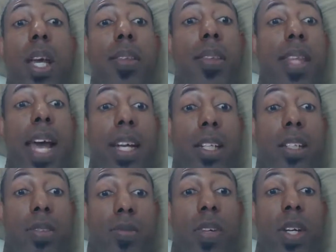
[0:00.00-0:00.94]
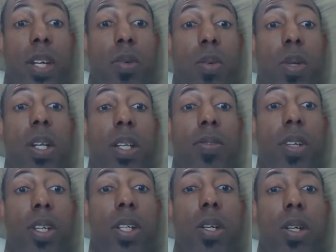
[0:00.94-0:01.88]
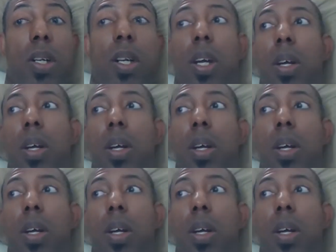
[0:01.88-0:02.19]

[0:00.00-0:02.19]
That could very well have occurred.